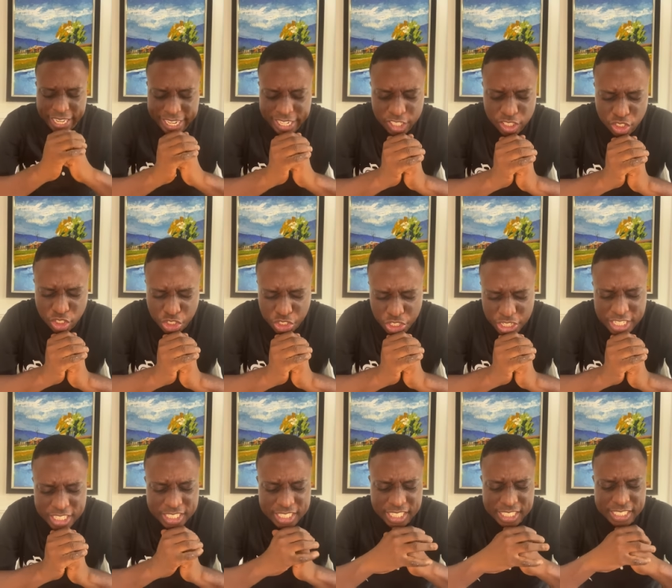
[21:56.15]
In
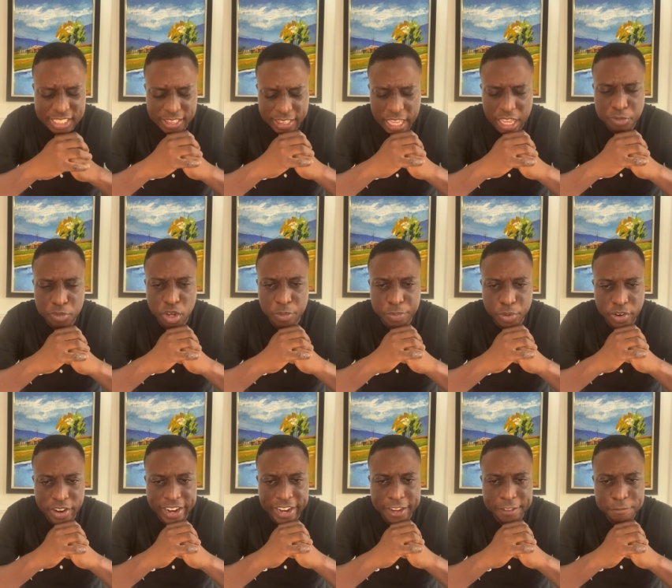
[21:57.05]
Jesus' name we
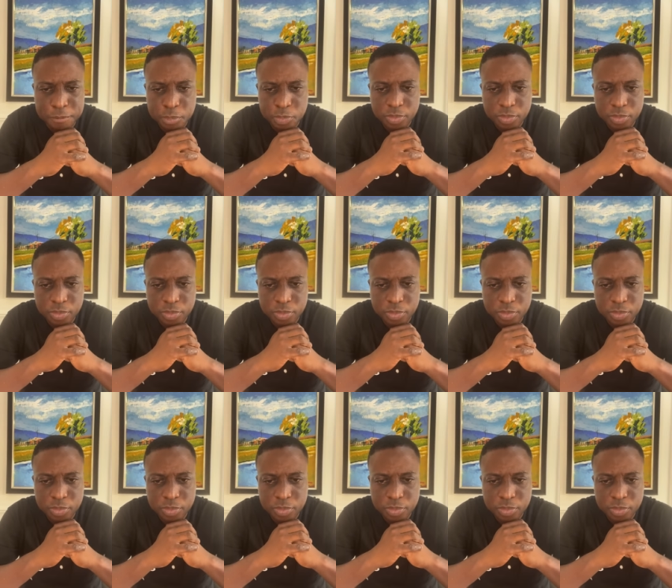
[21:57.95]
pray.